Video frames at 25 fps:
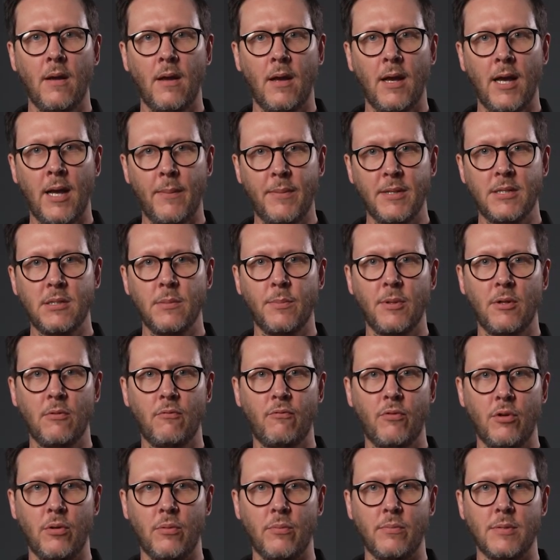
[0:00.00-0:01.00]
Habitable
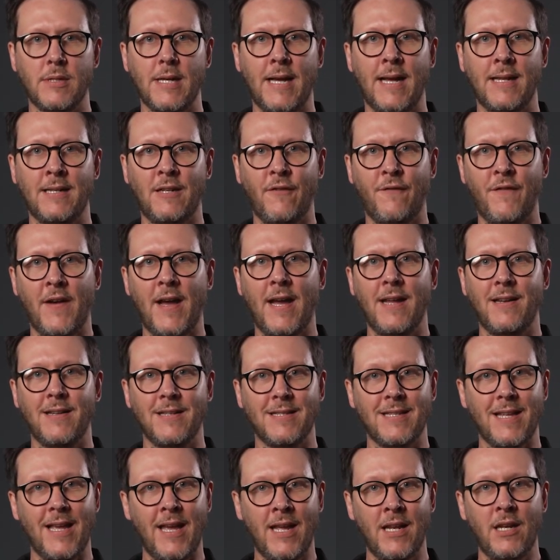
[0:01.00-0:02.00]
rooms are defined as
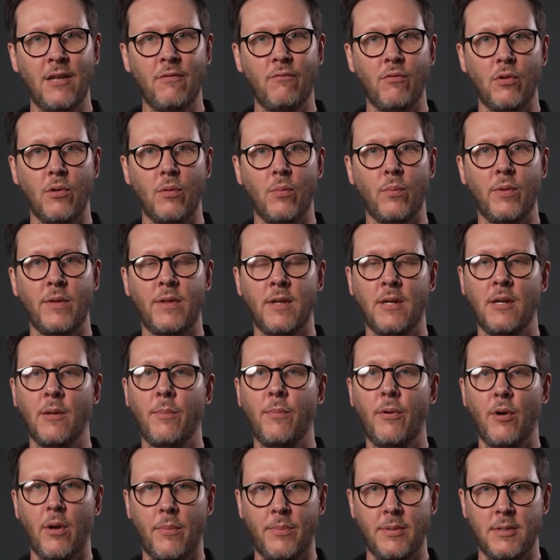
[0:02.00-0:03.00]
any room within a
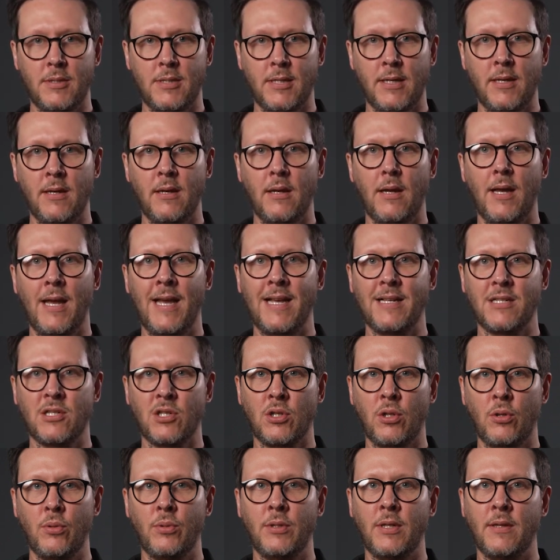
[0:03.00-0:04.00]
property,
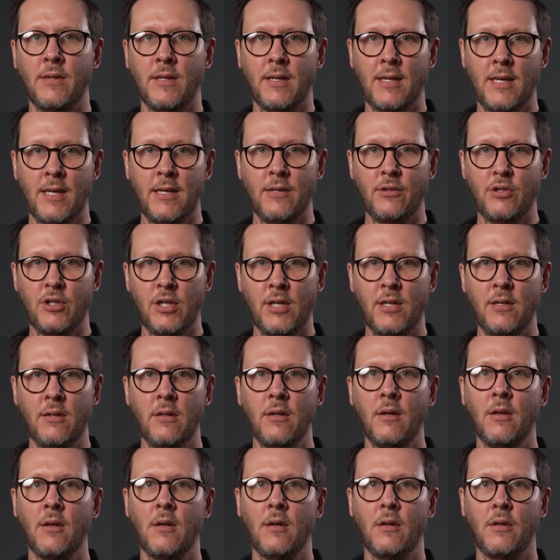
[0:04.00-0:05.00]
excluding the kitchen,
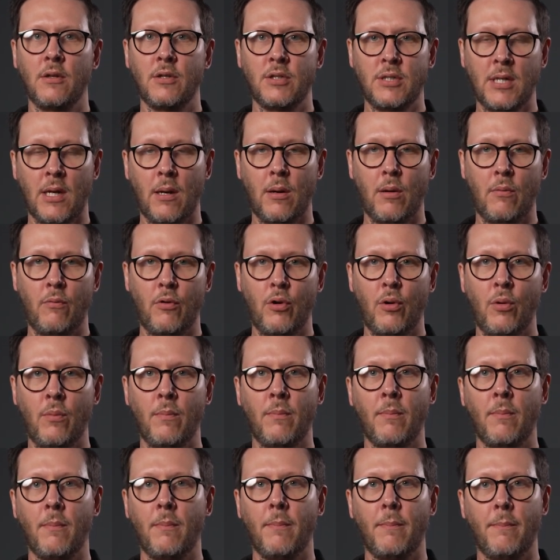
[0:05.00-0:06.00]
shower room,
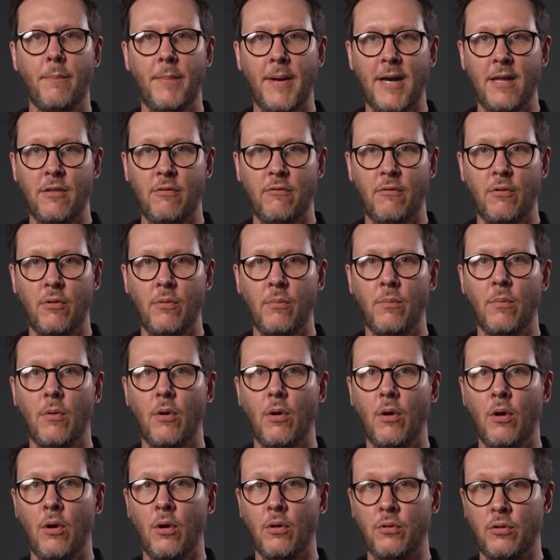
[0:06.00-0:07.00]
bathroom
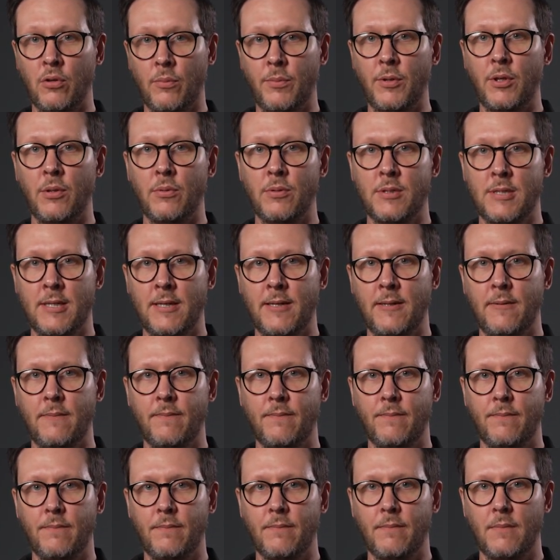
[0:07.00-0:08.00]
or WC.
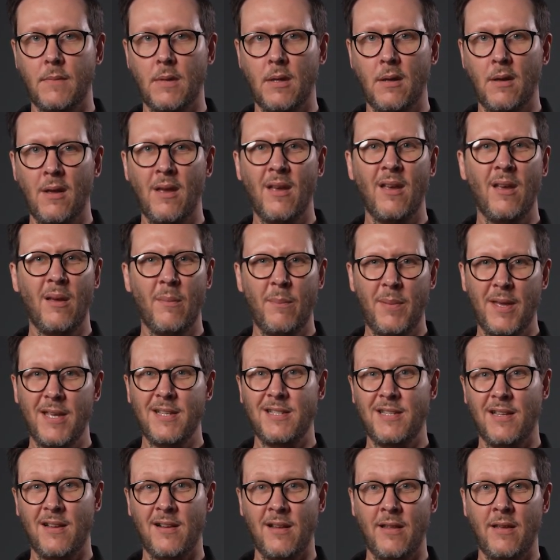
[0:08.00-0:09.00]

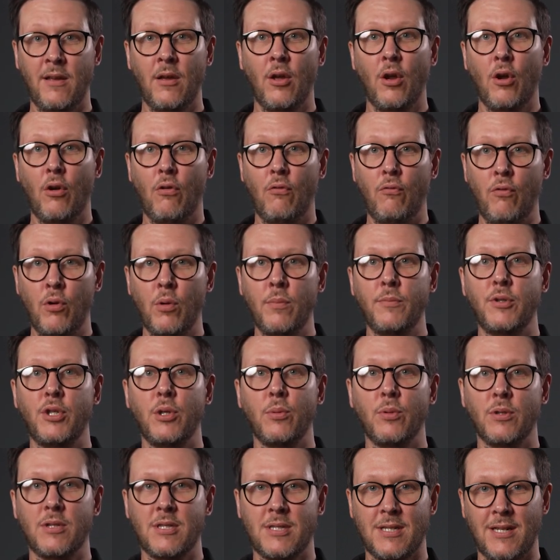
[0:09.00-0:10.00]
Basically, rooms you
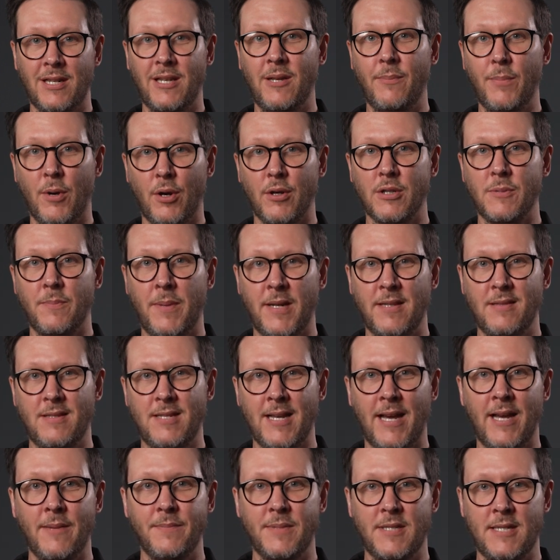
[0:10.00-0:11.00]
would sleep or spend
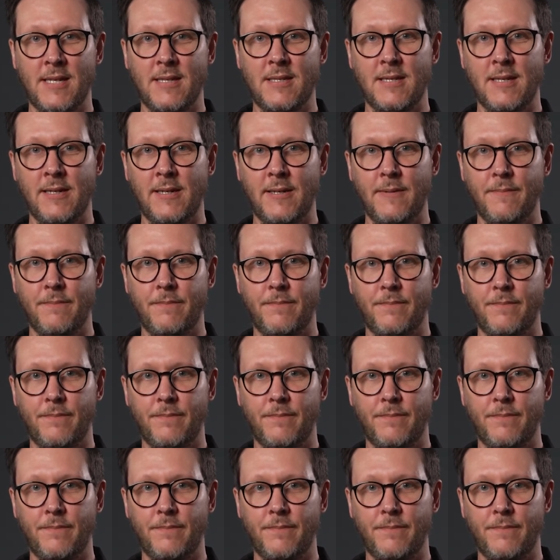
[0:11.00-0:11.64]
time sitting in.